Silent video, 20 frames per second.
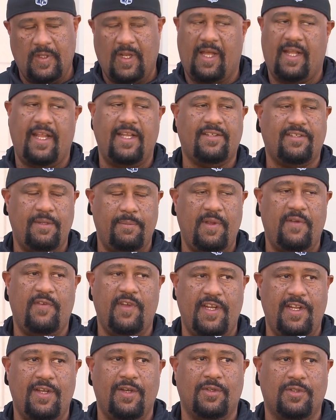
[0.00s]
No, they send me
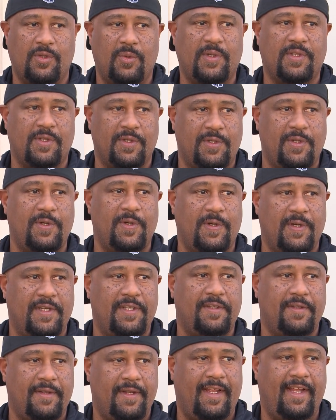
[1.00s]
videos of what they're
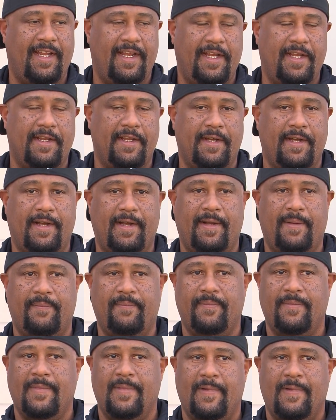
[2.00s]
doing. Yeah. And um,